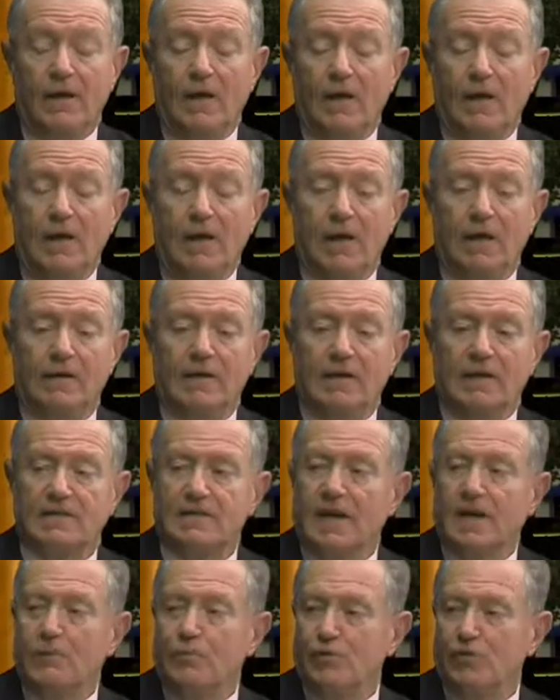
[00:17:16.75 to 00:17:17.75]
and that's
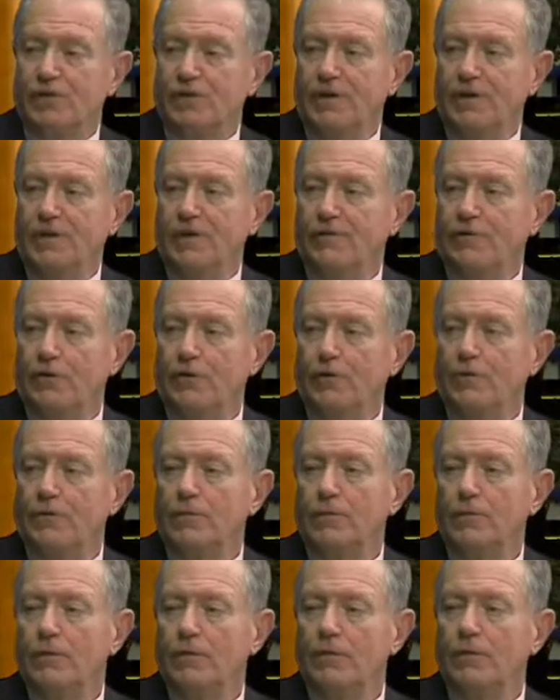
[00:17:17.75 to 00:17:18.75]
8% of your
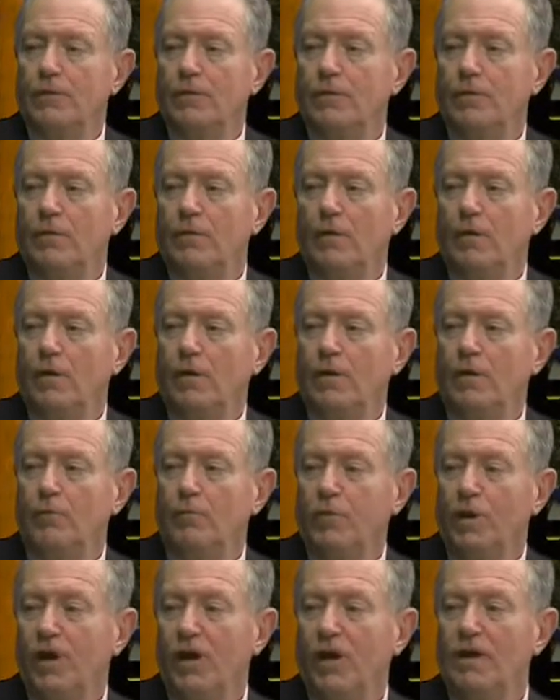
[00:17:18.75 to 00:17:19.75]

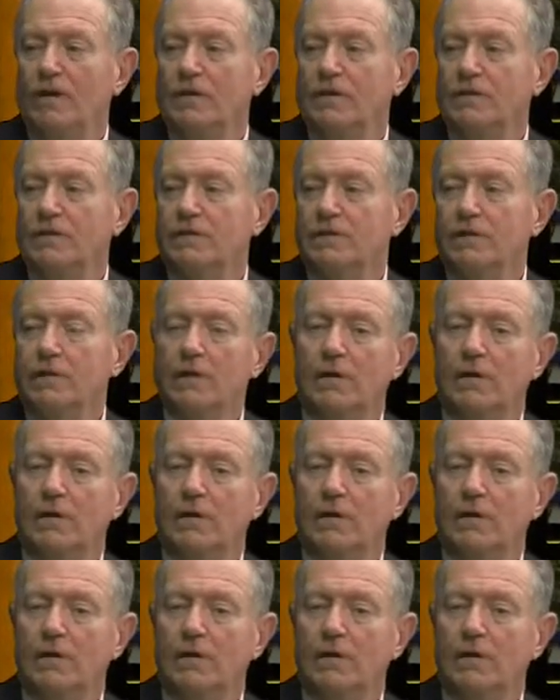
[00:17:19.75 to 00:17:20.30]
blood is